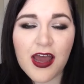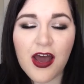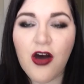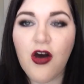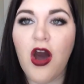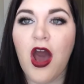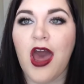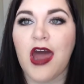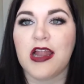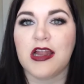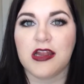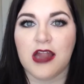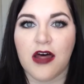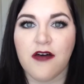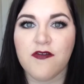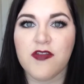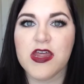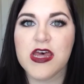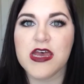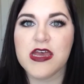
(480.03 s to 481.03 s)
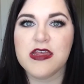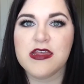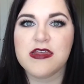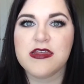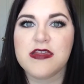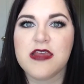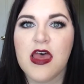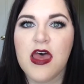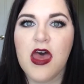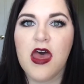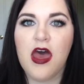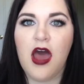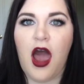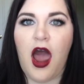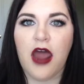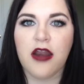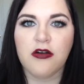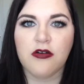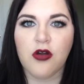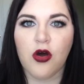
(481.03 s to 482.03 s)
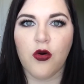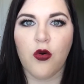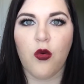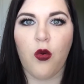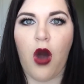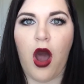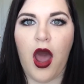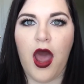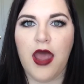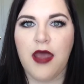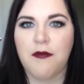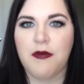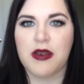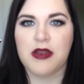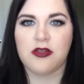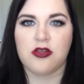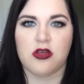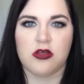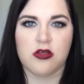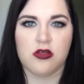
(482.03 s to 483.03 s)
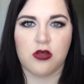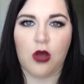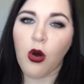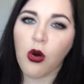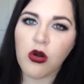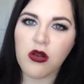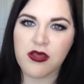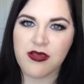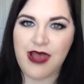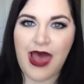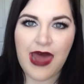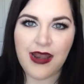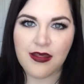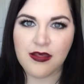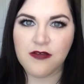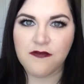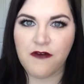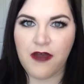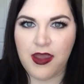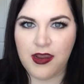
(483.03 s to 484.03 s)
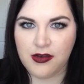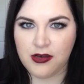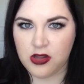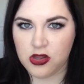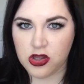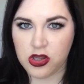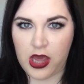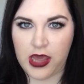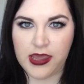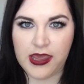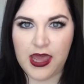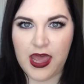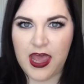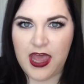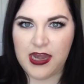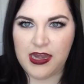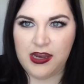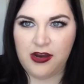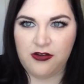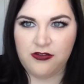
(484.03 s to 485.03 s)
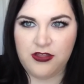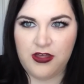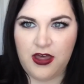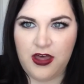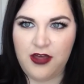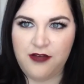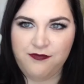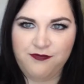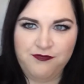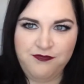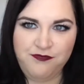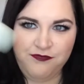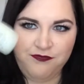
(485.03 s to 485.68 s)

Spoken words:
now. I love this. I don't know why, but it's just so satisfying to shake it and hear the,